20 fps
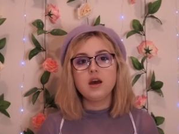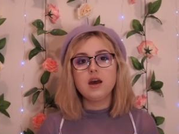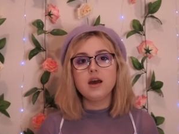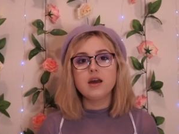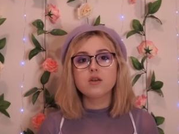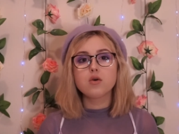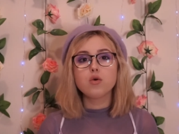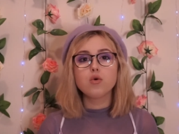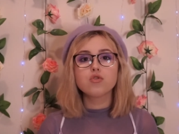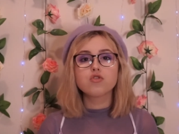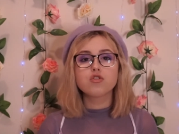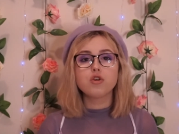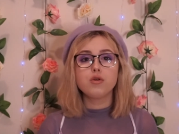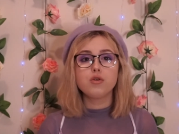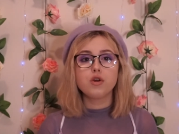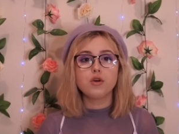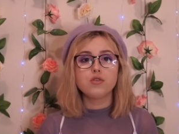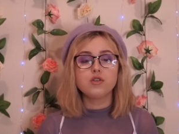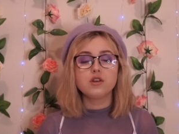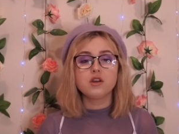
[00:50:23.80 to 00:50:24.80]
it also
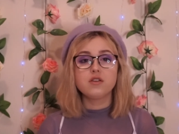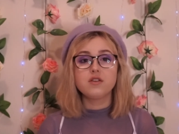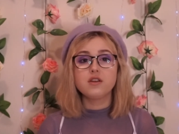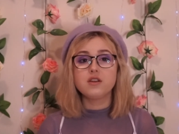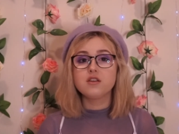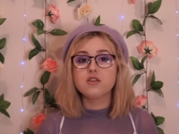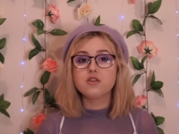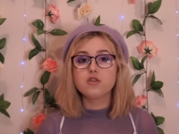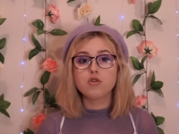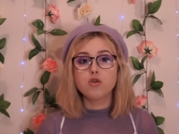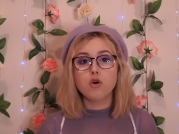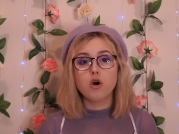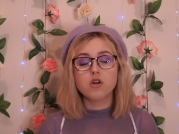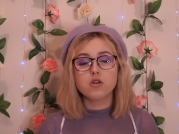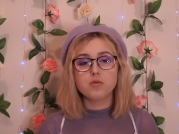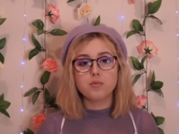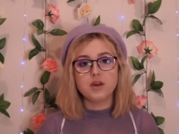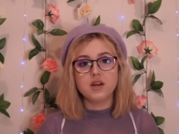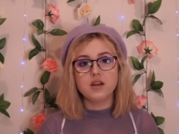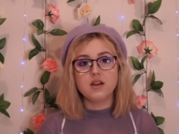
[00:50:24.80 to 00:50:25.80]
noted that it had
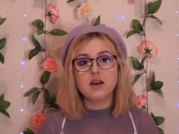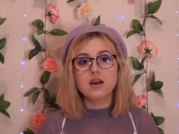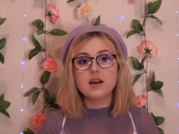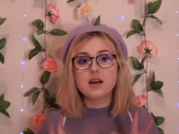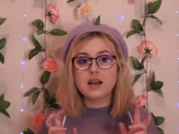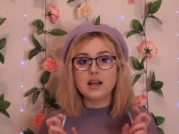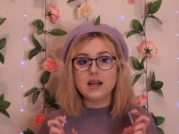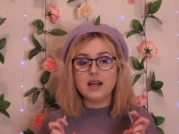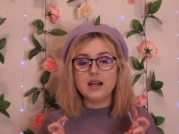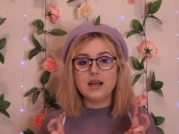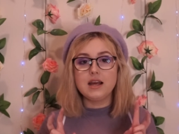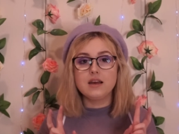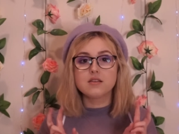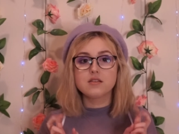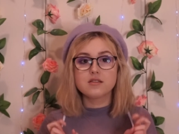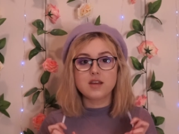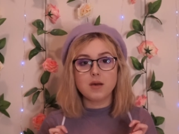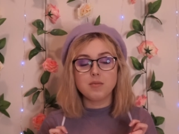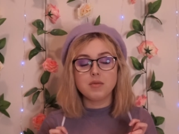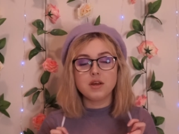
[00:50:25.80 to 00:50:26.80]
not been clearly
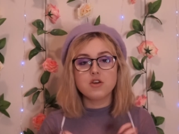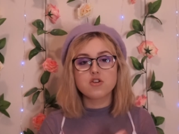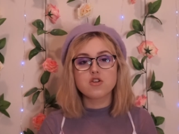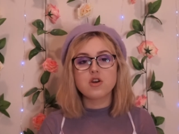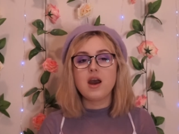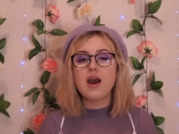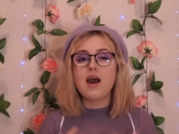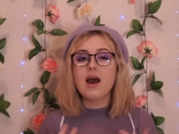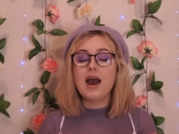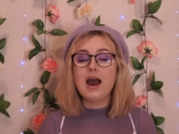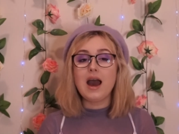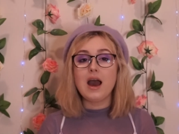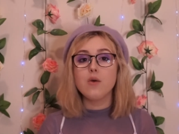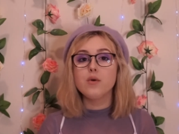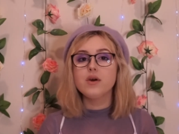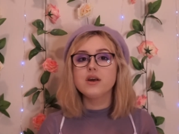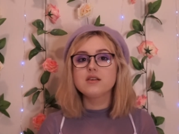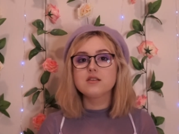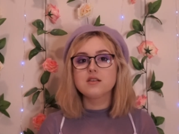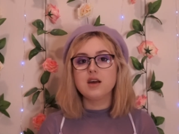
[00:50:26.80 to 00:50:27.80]
established how
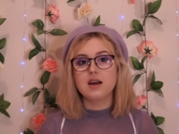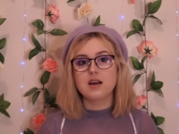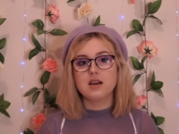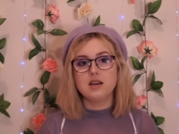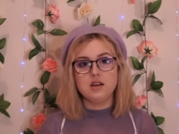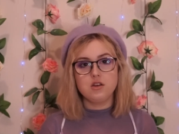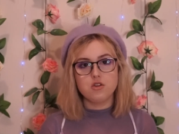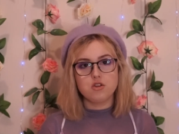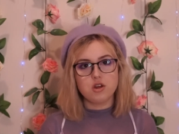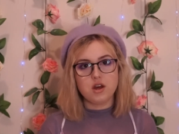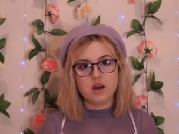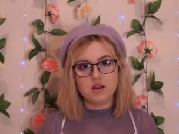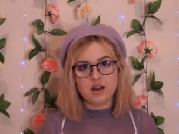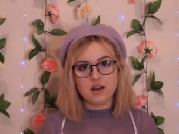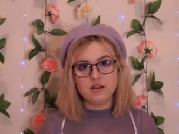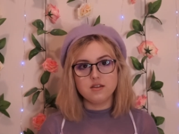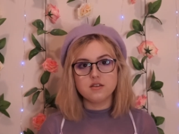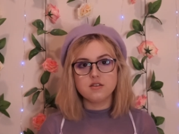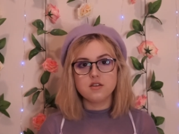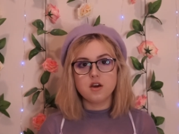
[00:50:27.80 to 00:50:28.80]
exactly she had
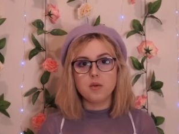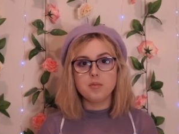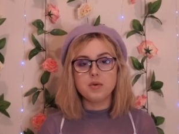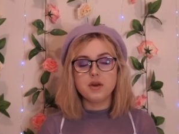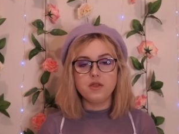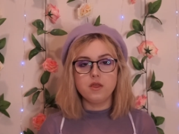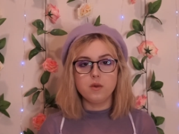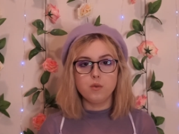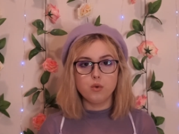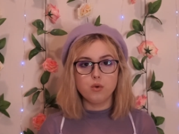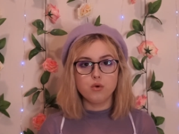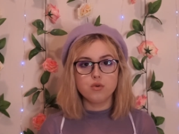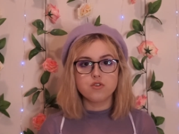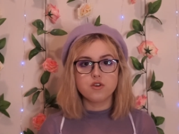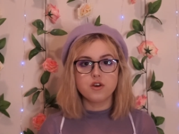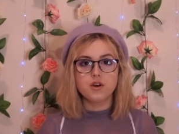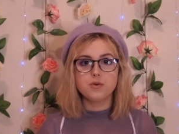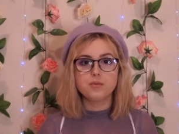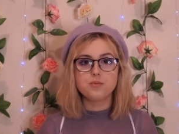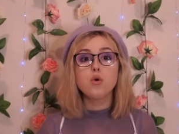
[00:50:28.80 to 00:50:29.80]
ended up in the
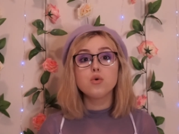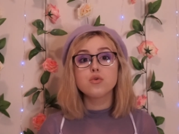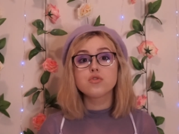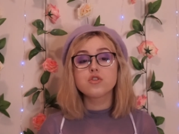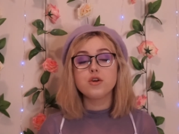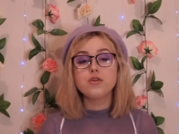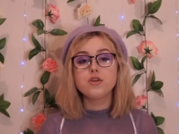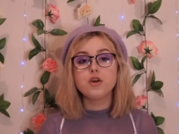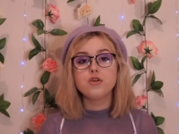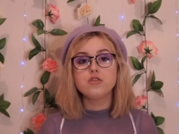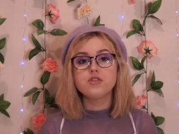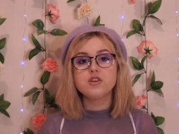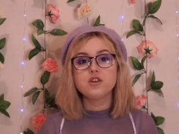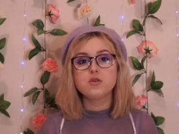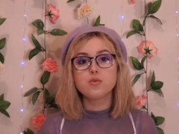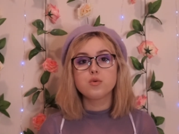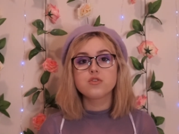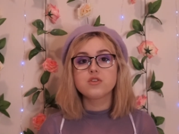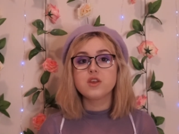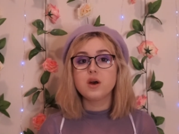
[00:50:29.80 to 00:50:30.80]
water. Also
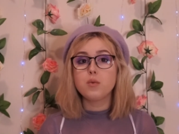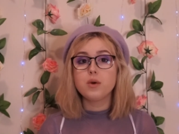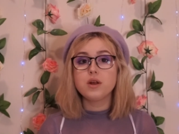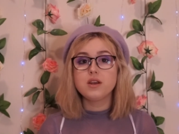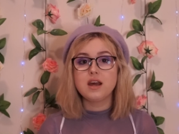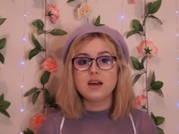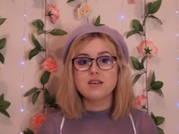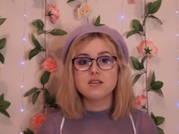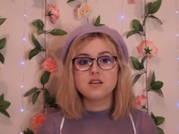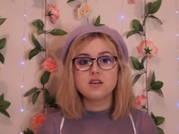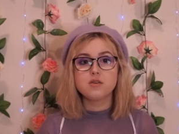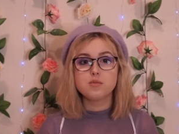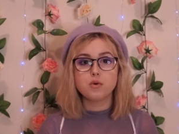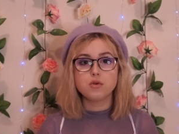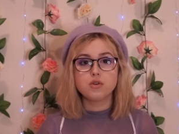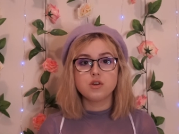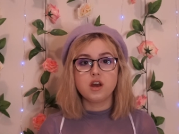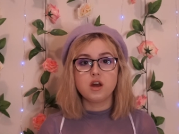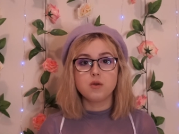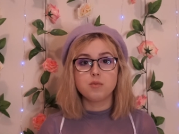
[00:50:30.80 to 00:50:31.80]
noted was that when Natalie's
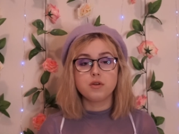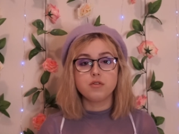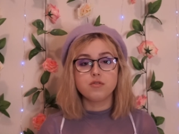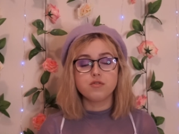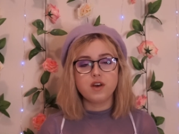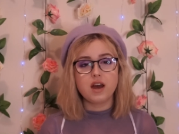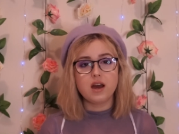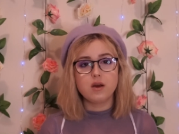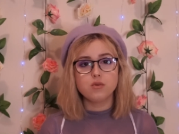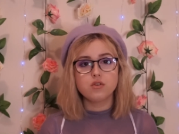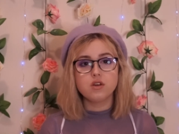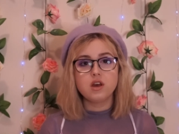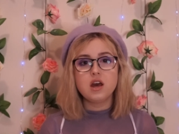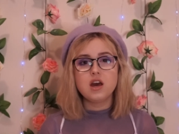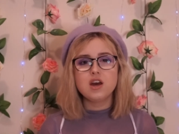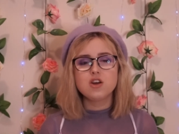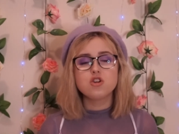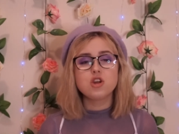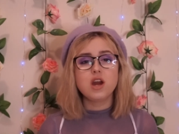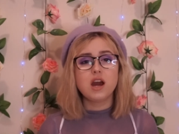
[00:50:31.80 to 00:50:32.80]
body had been found,
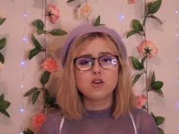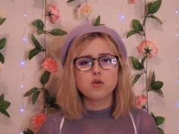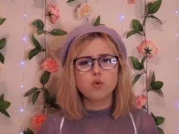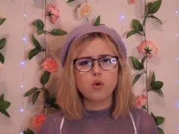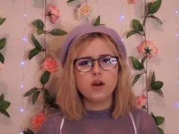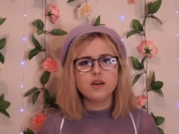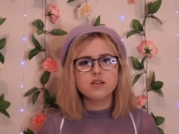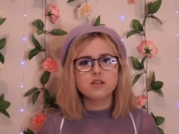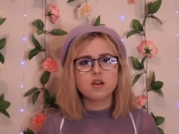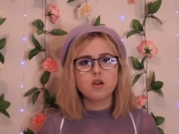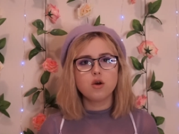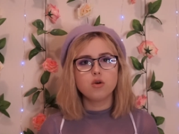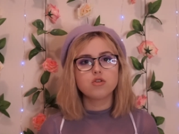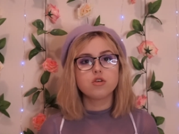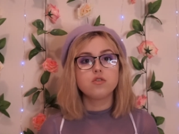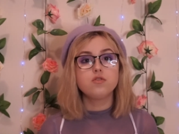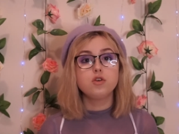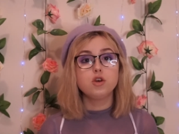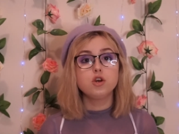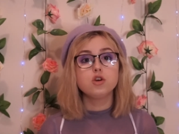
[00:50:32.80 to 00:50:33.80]
she had quite a lot
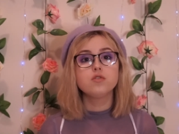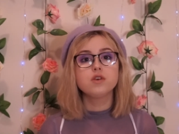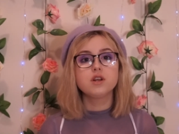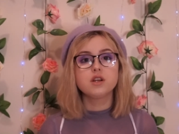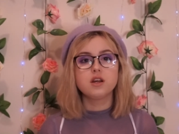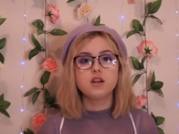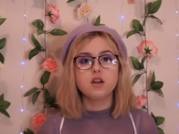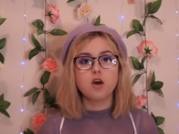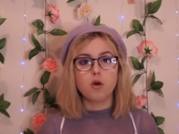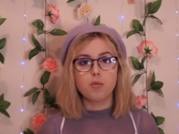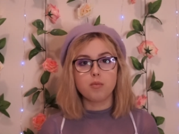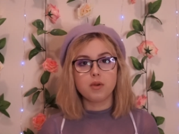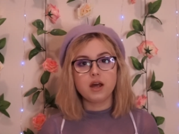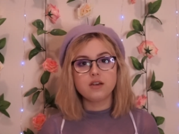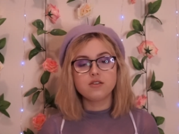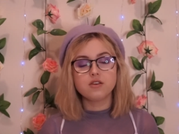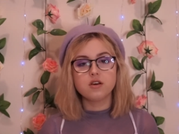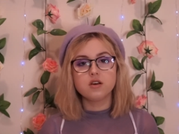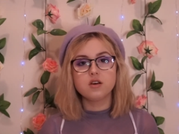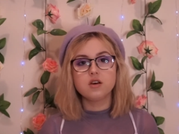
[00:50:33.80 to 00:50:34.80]
of urine in her
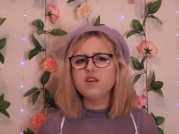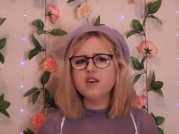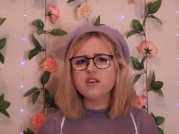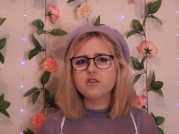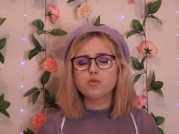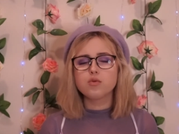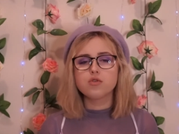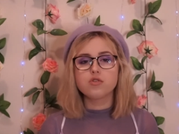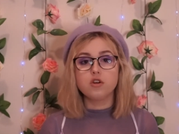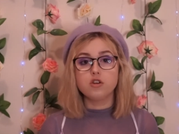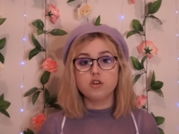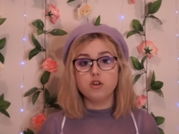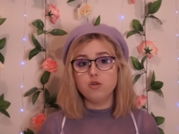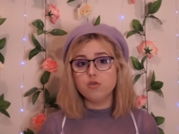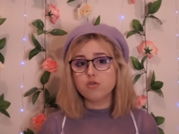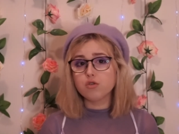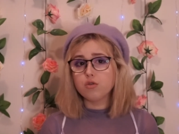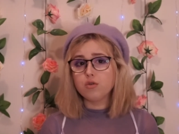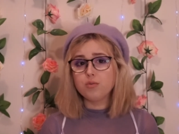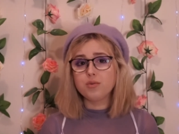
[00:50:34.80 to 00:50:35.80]
bladder. This was
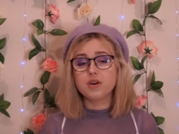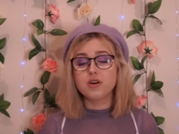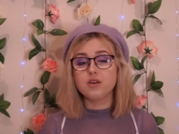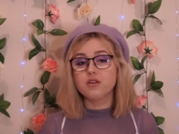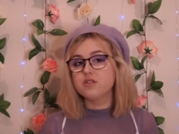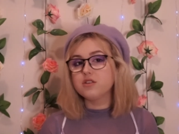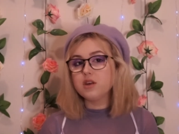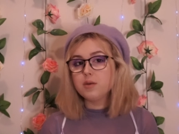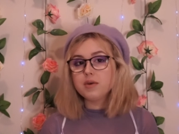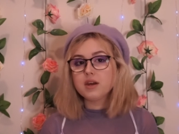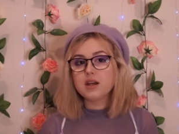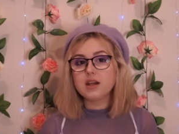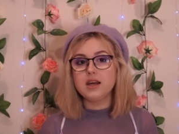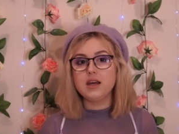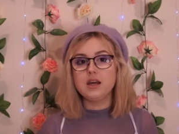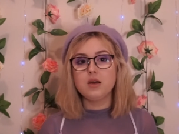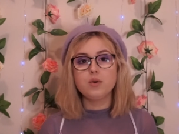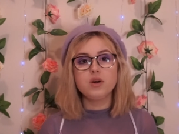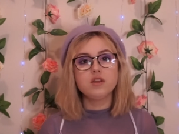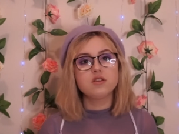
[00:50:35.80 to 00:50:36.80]
unusual because
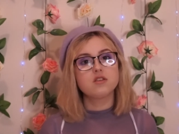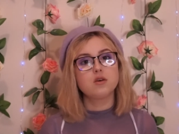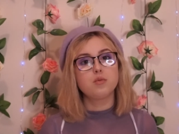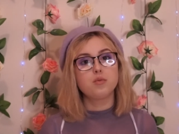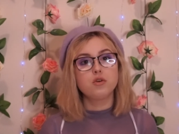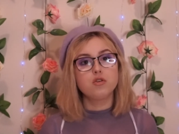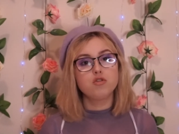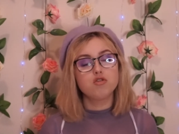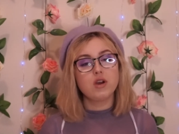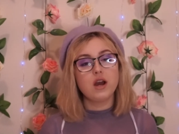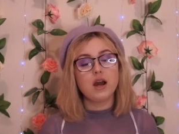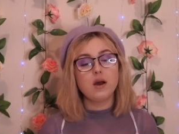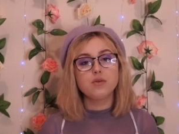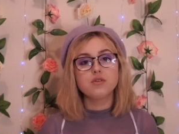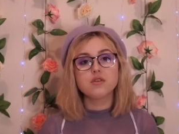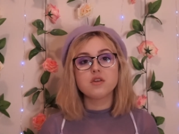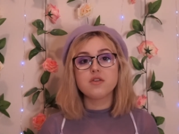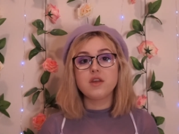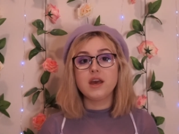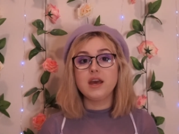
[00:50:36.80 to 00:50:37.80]
typically when someone
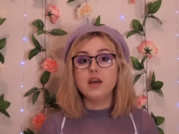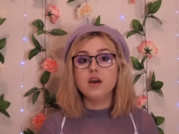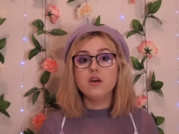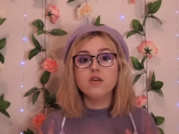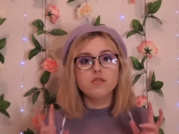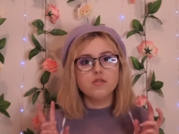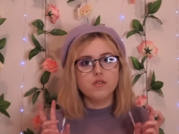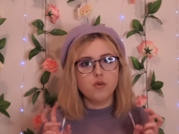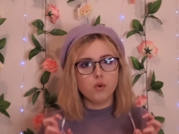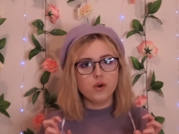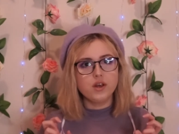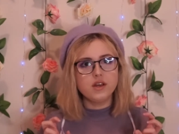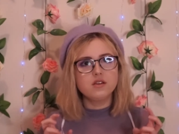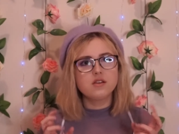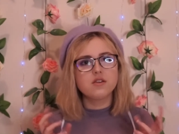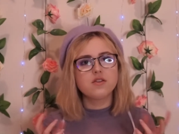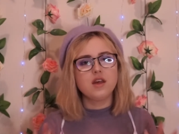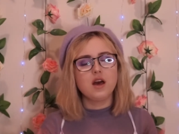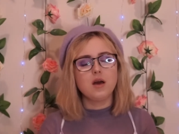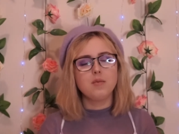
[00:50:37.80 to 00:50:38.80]
drowns, they
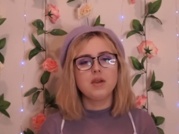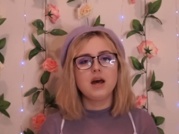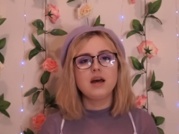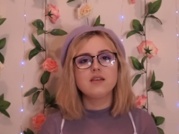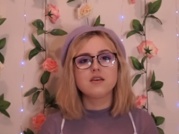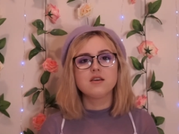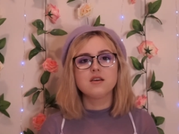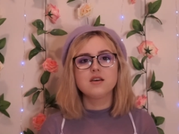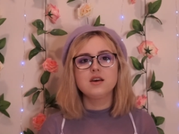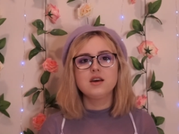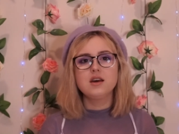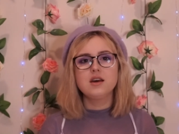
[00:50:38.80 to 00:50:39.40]
void their bladder,